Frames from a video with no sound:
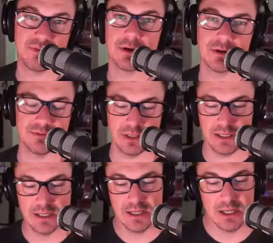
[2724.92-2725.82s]
figuratively.
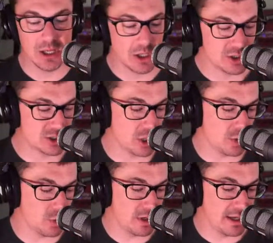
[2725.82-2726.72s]

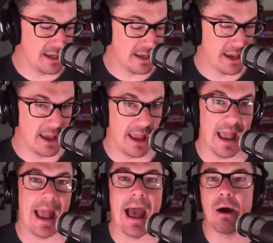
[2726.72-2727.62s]
So
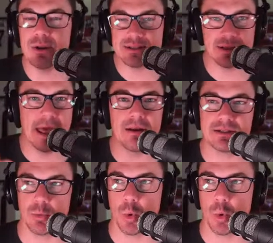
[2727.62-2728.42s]
how does it